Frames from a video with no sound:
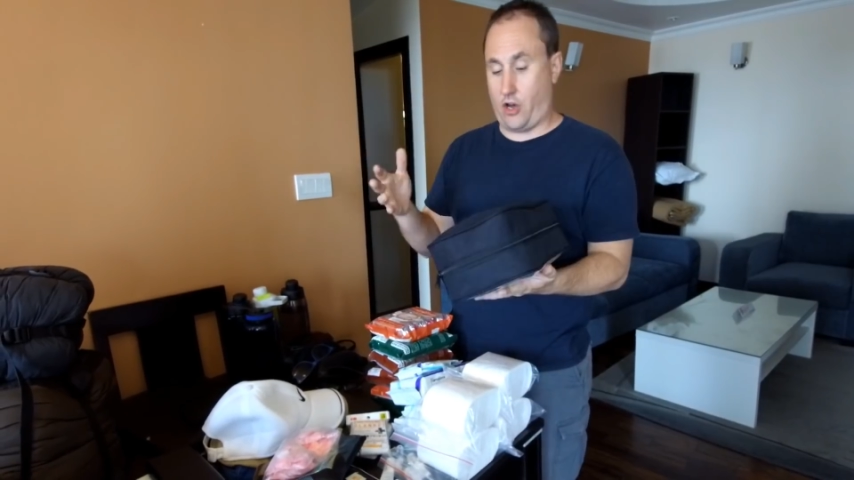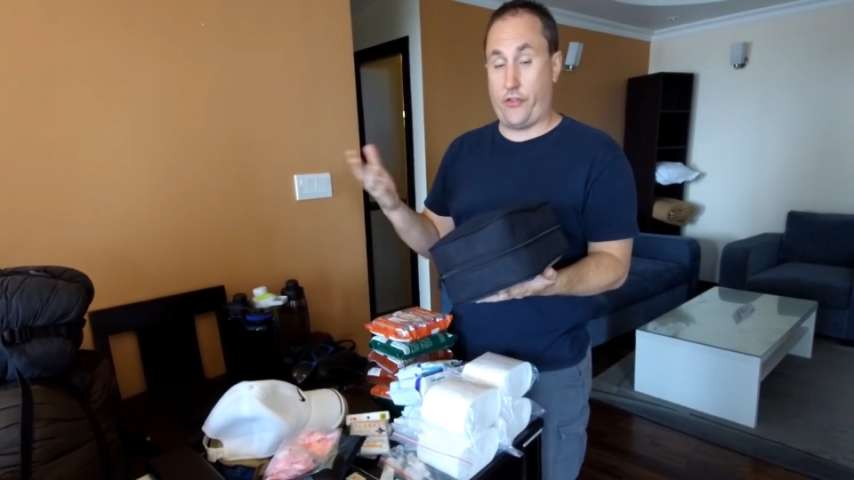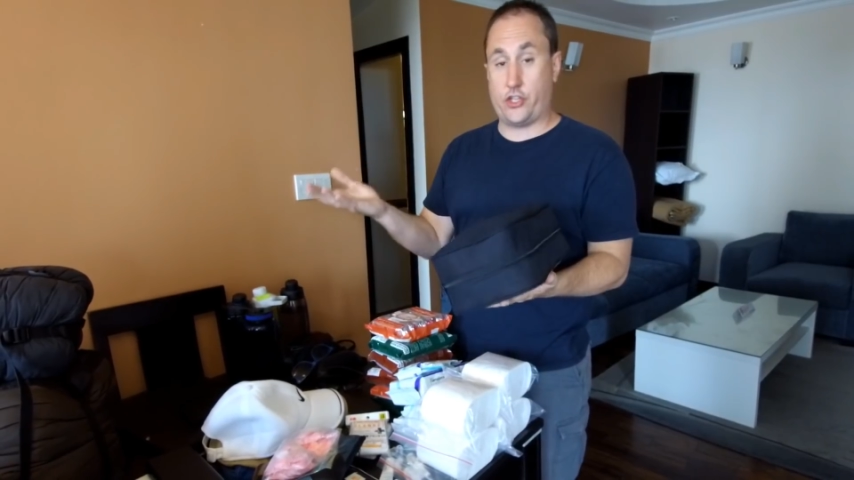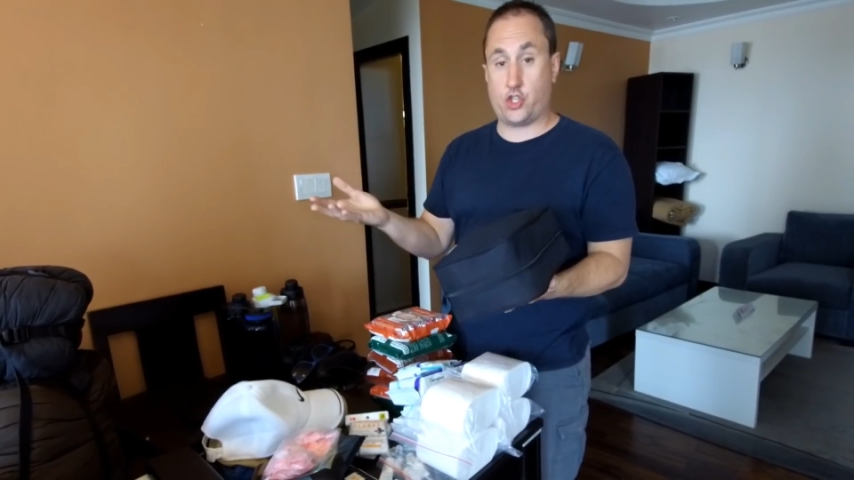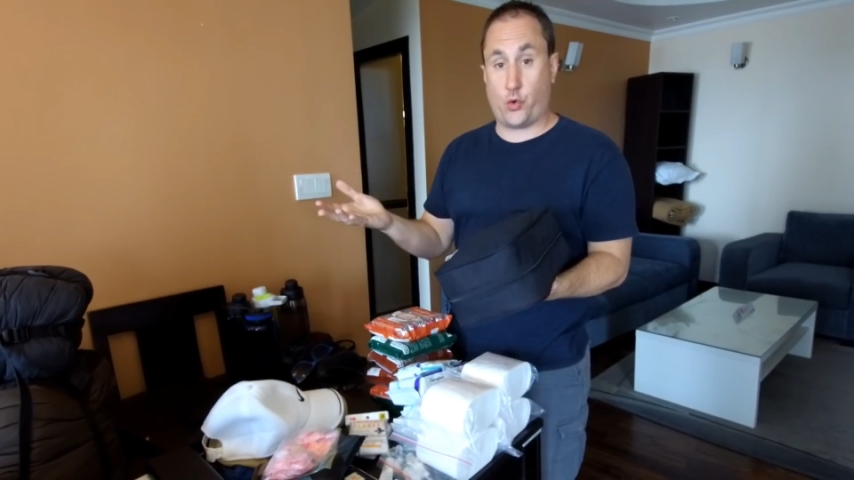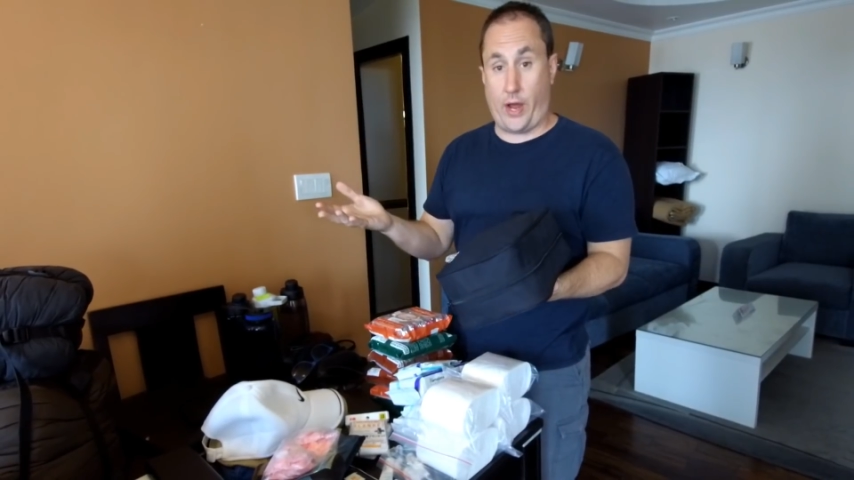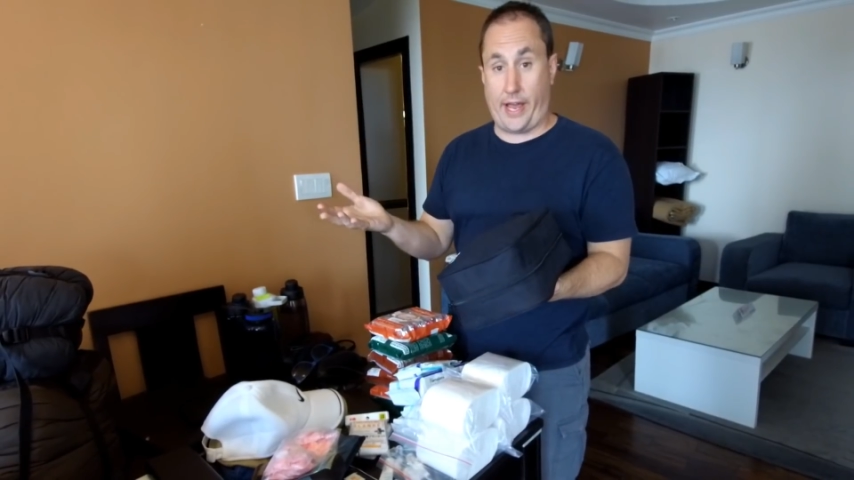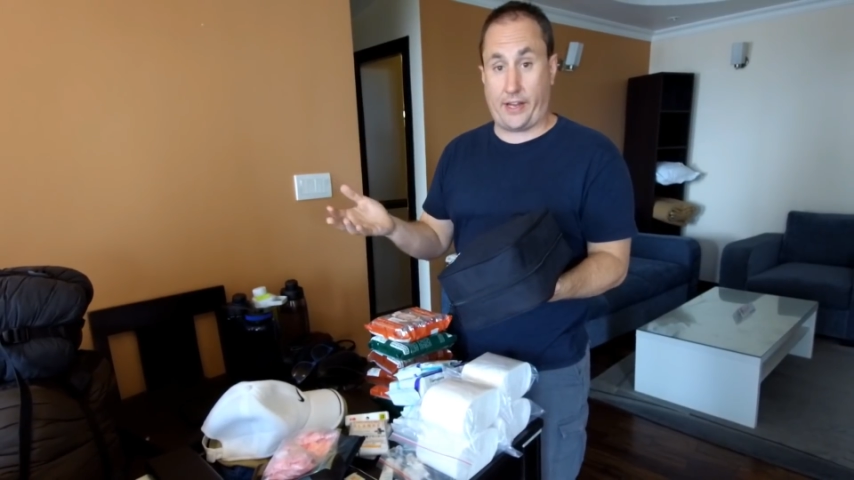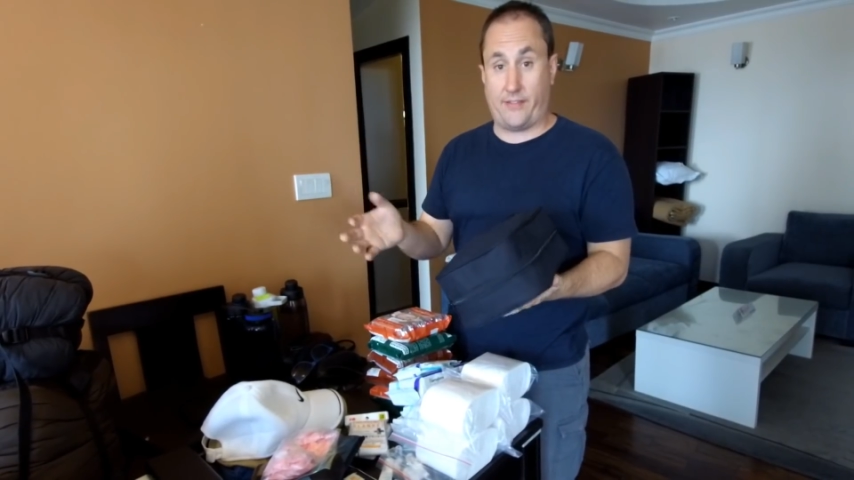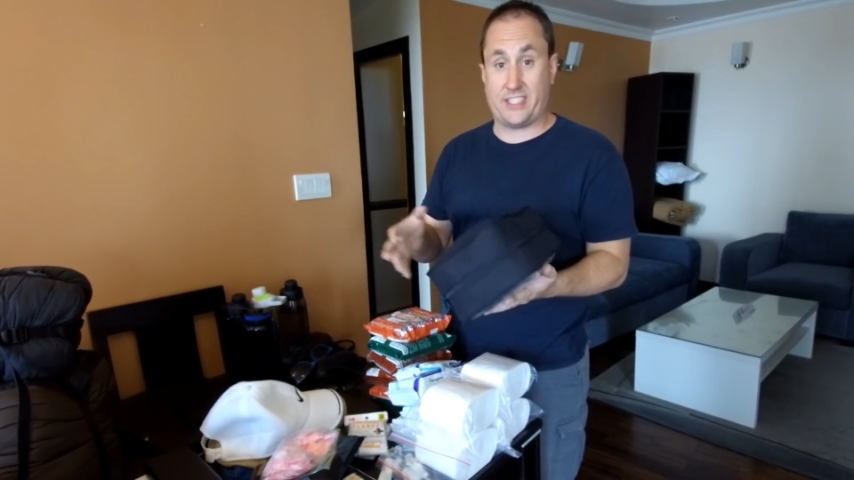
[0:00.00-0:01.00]
On this
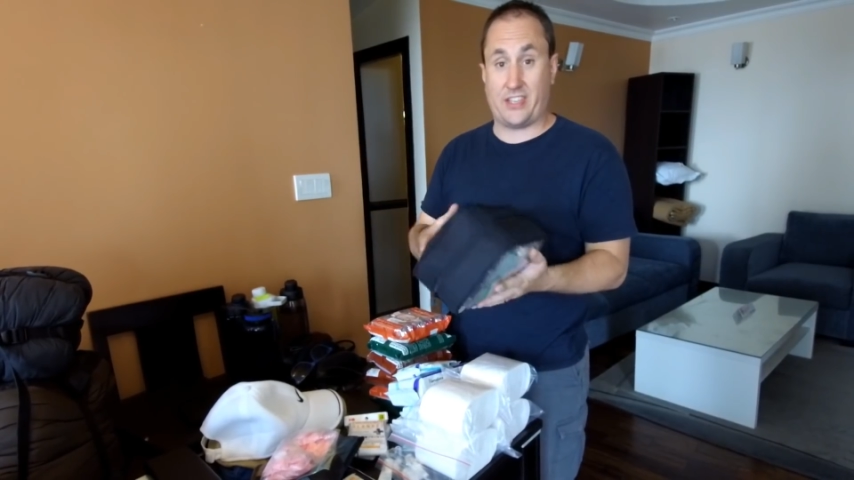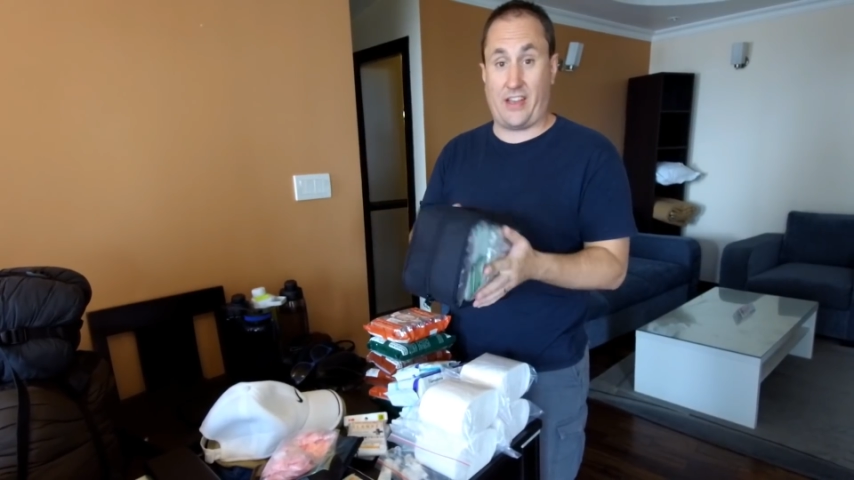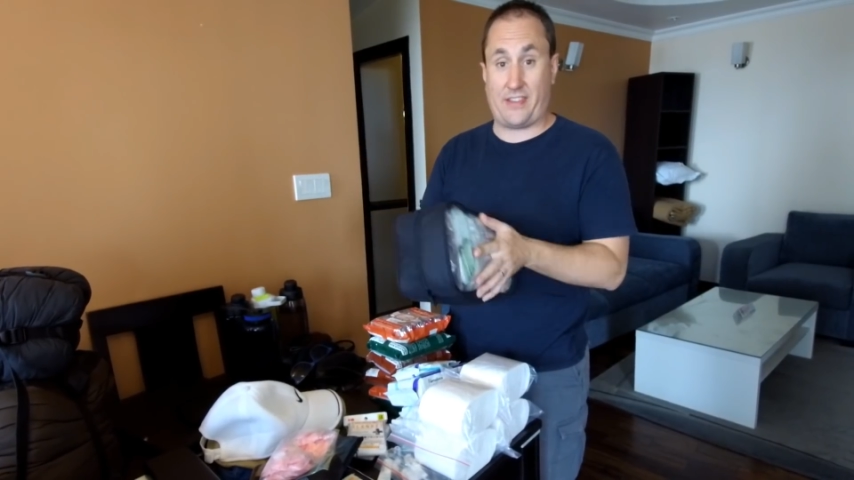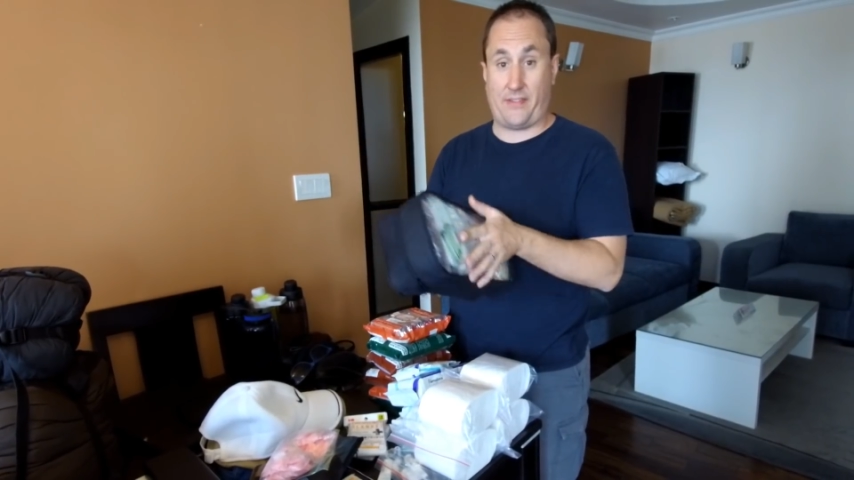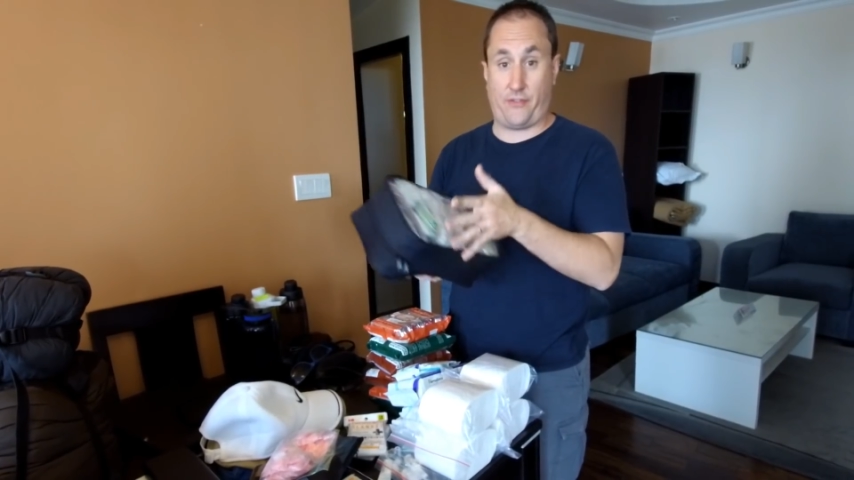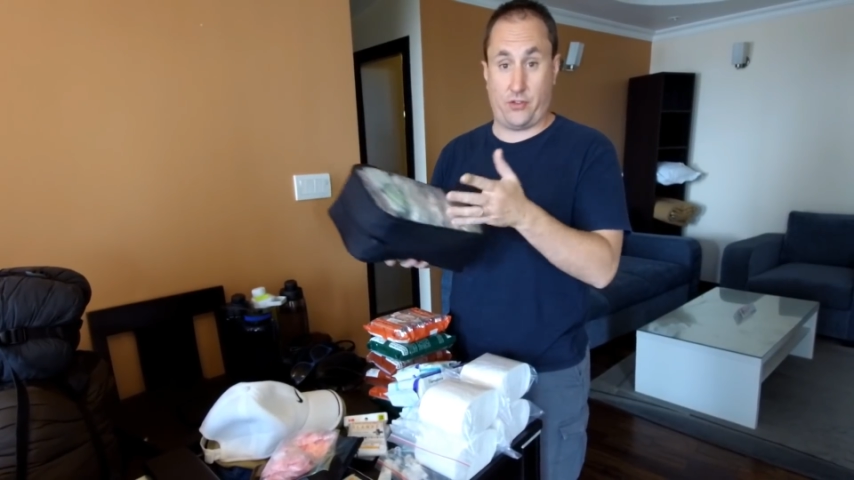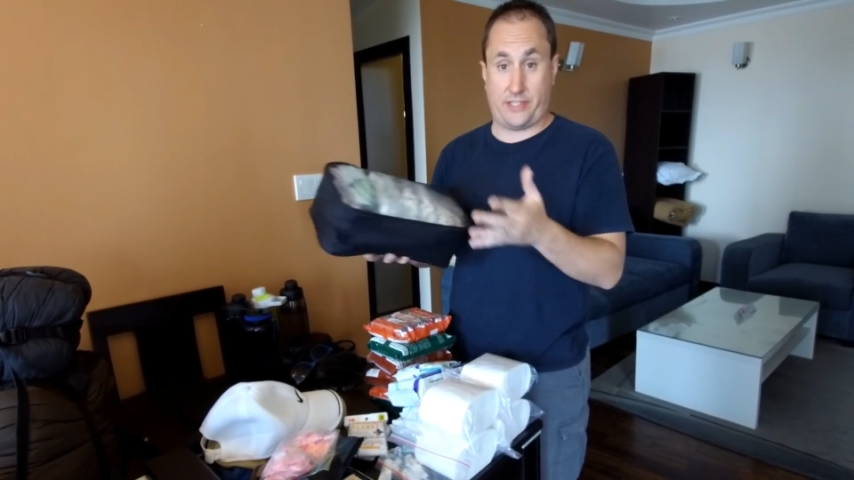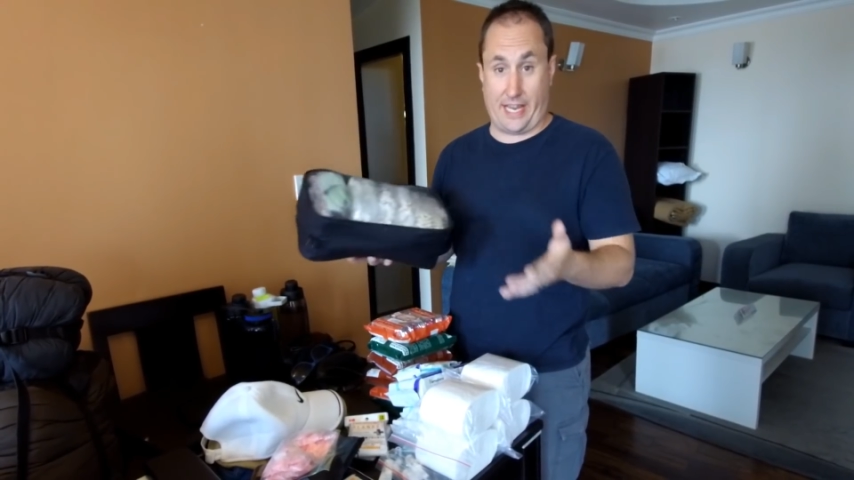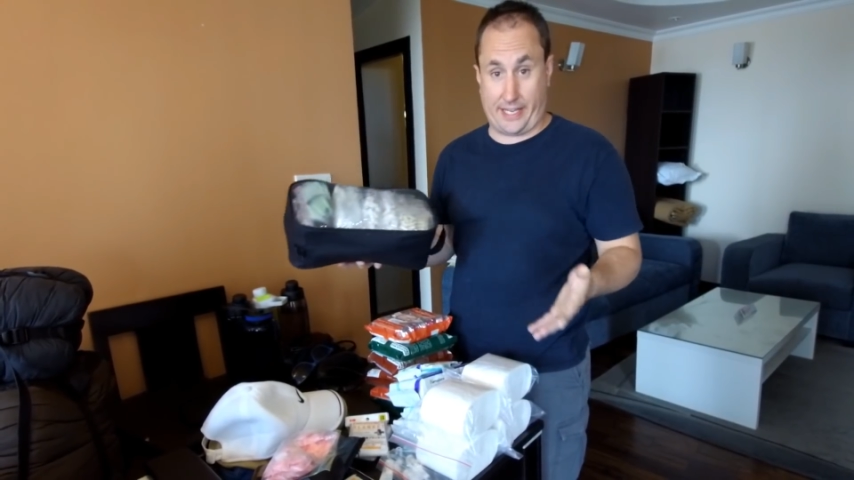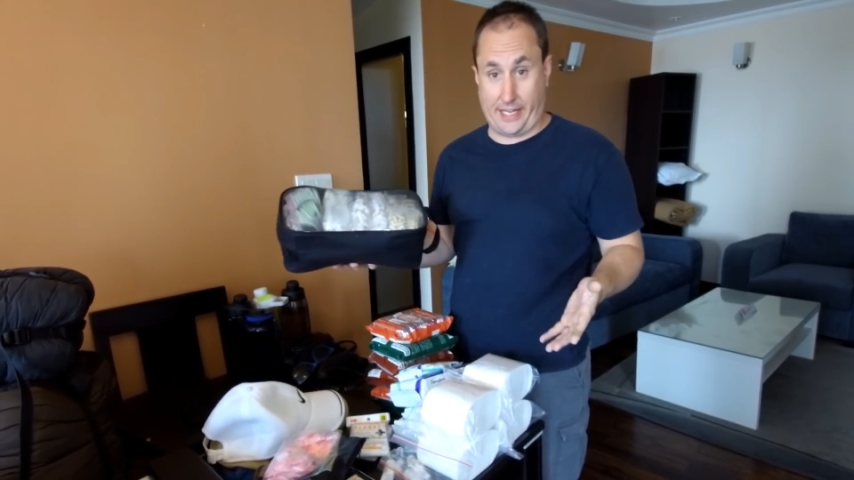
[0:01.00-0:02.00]
trek, obviously you have to have a first
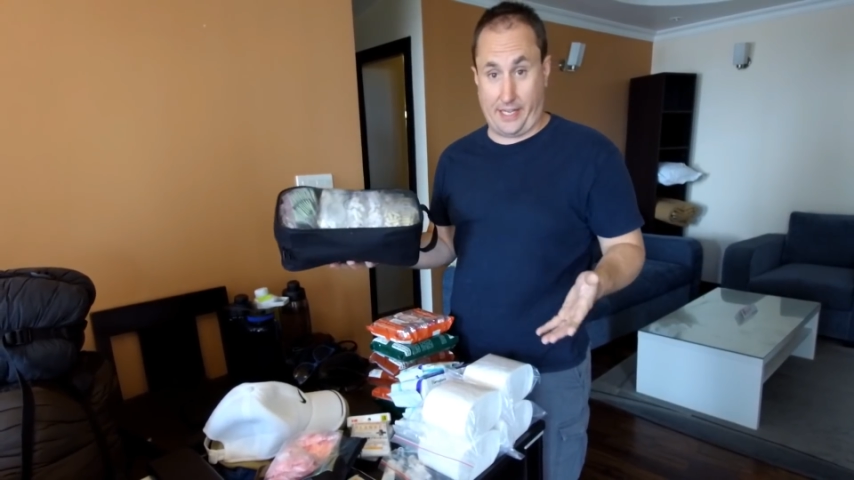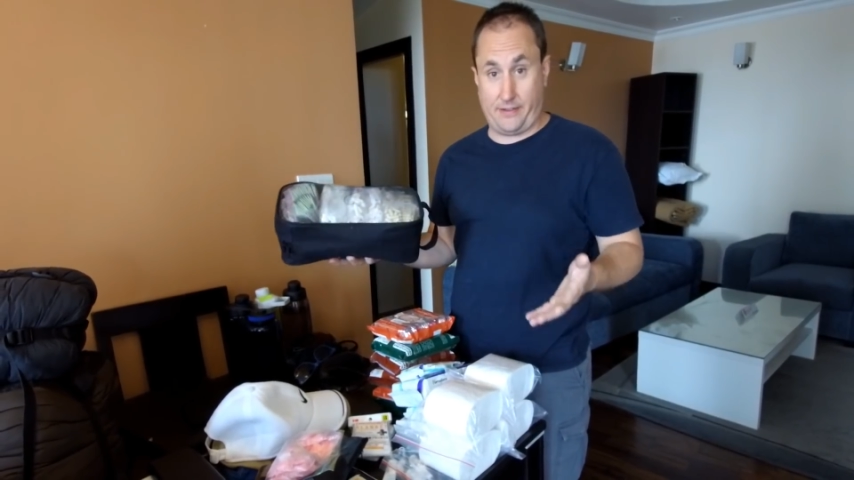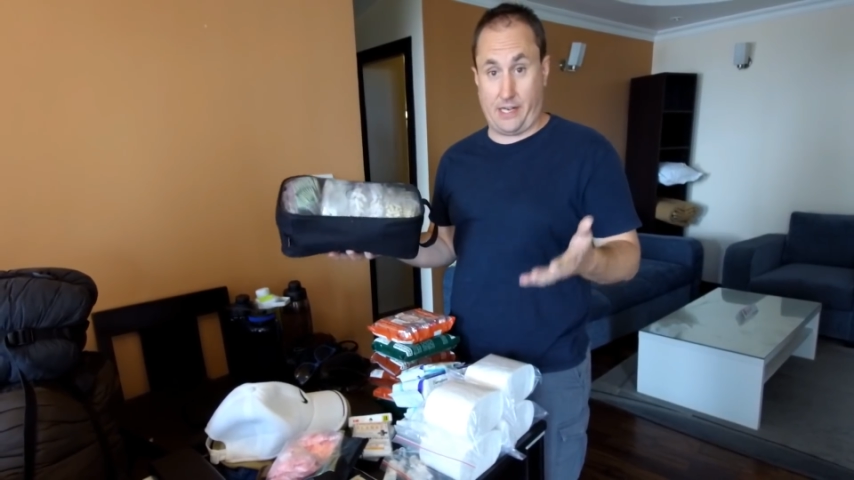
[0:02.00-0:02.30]
aid kit.